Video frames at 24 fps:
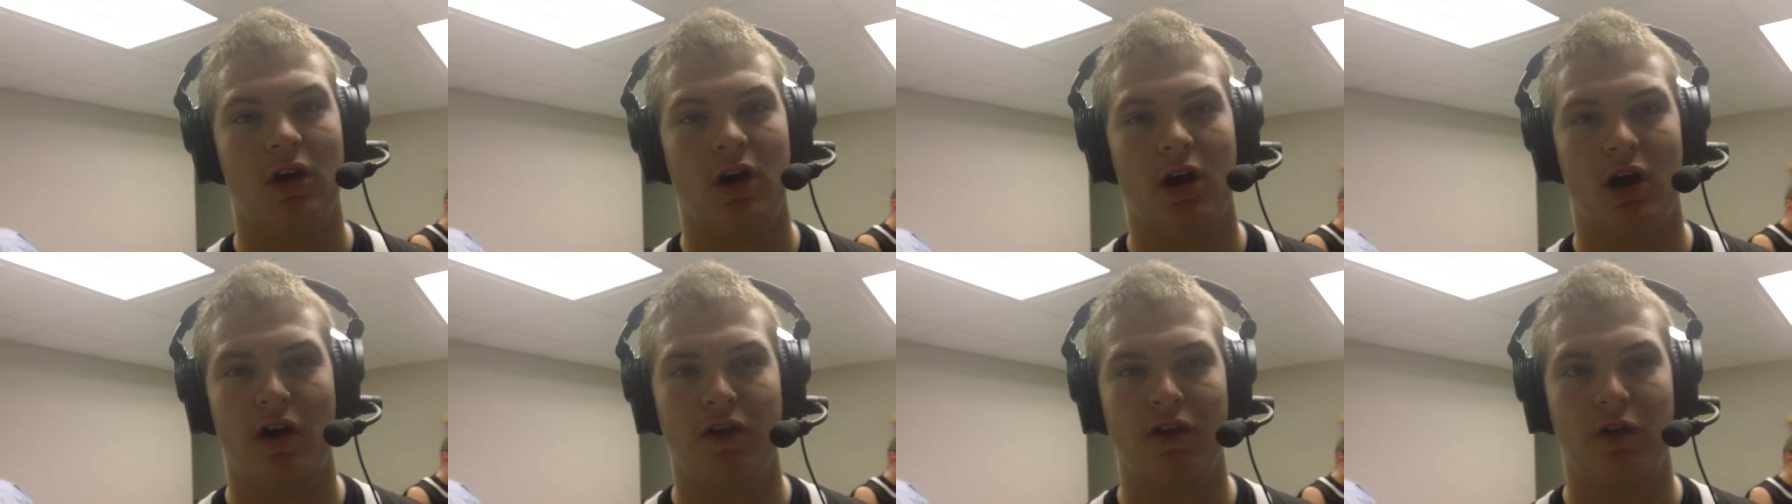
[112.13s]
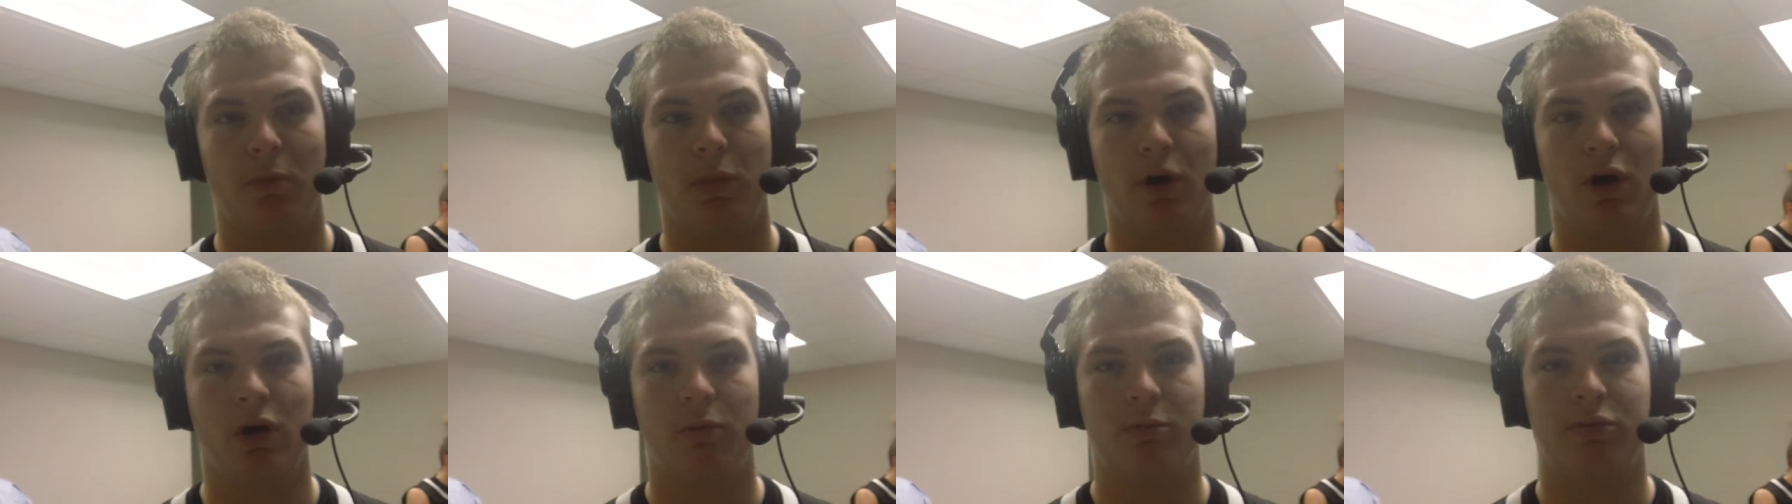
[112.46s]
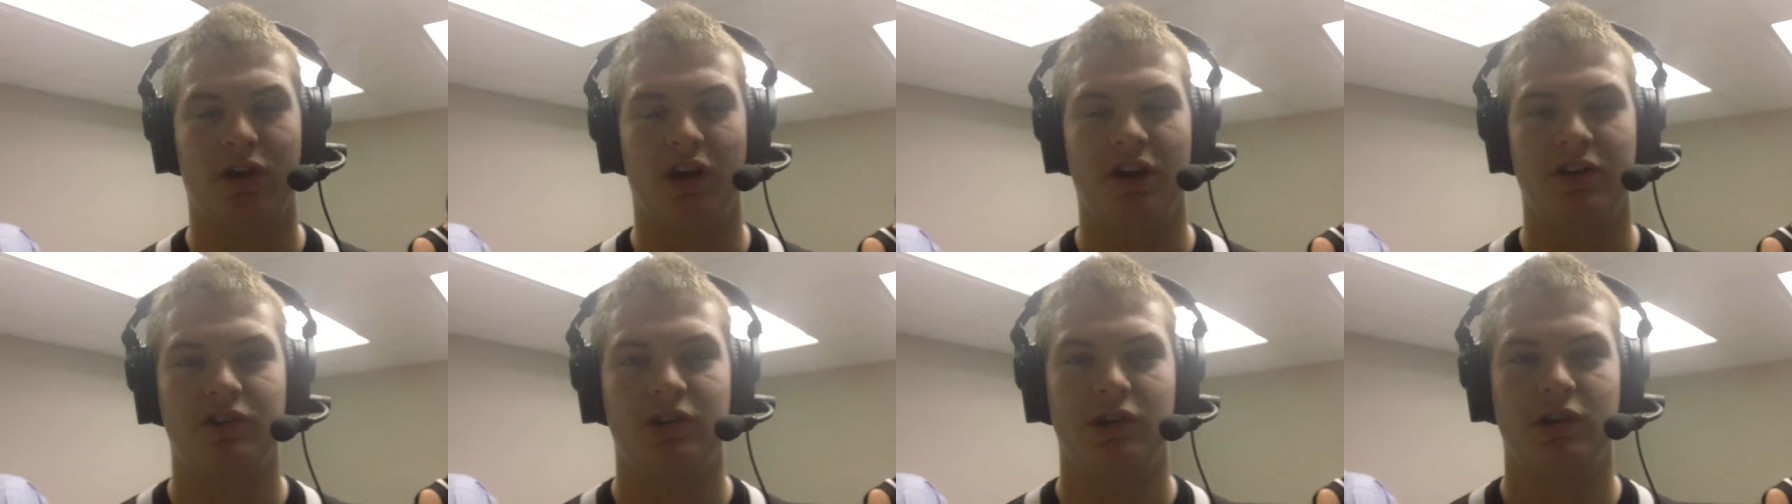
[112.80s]
on the ball
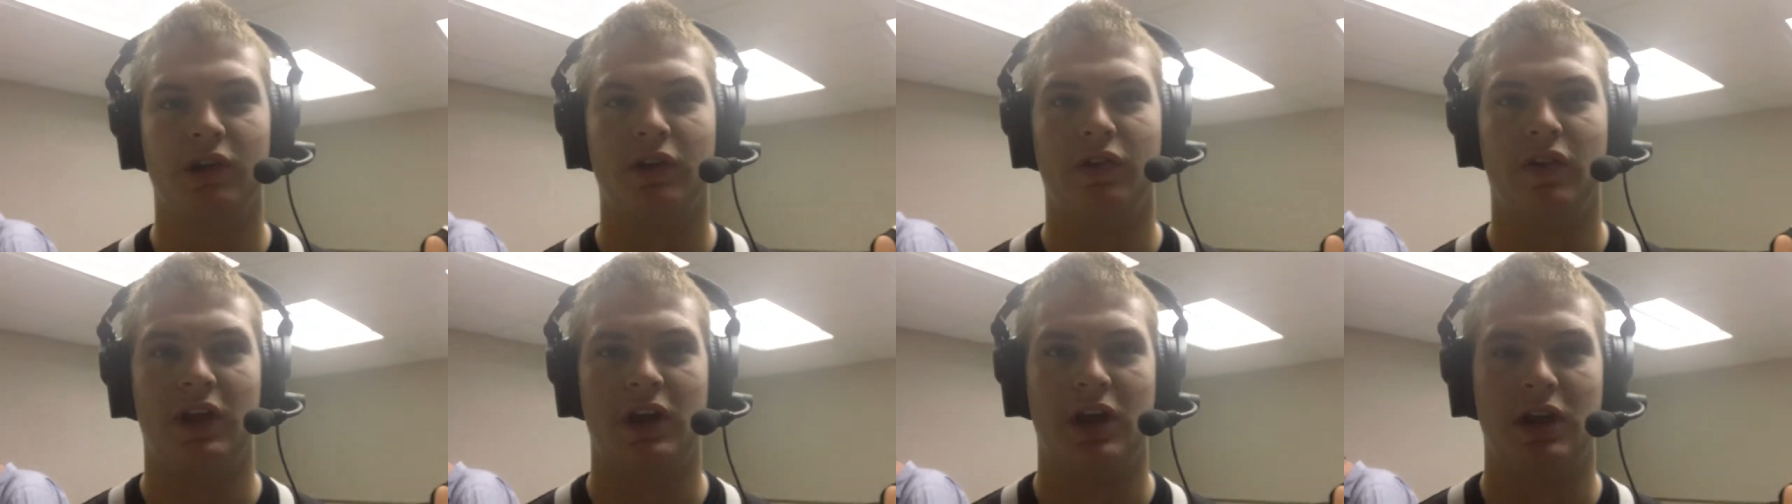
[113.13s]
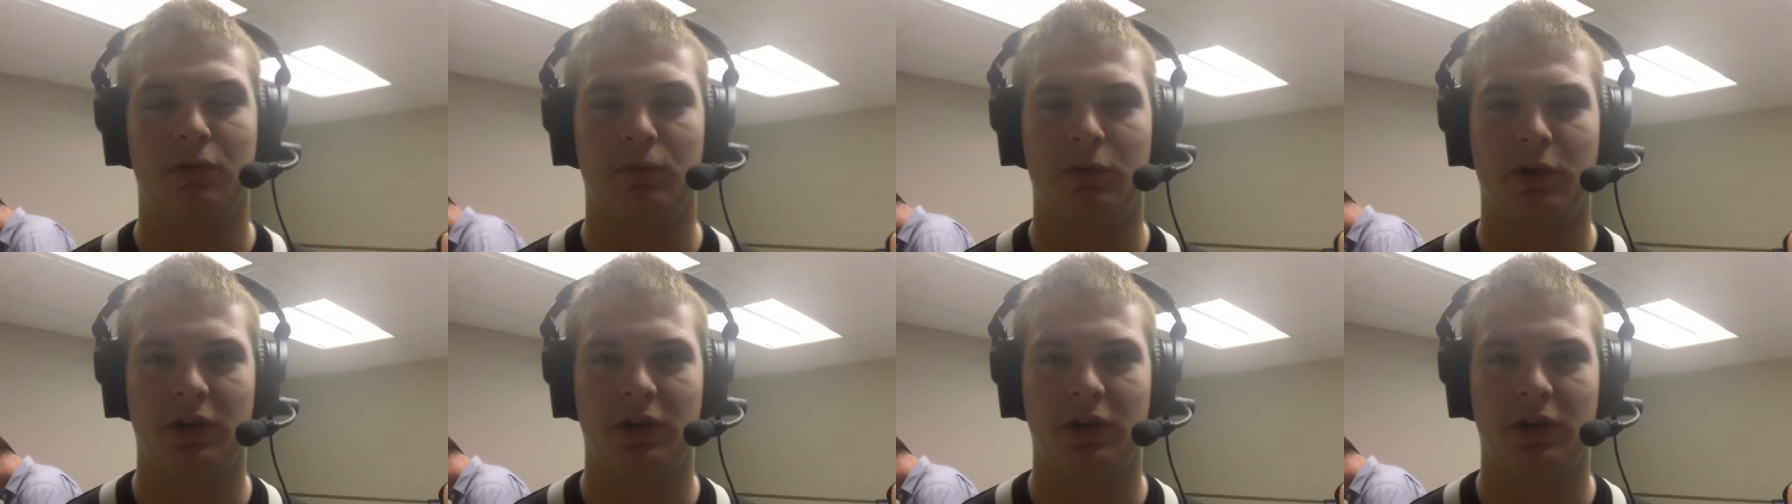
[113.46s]
pressure, and they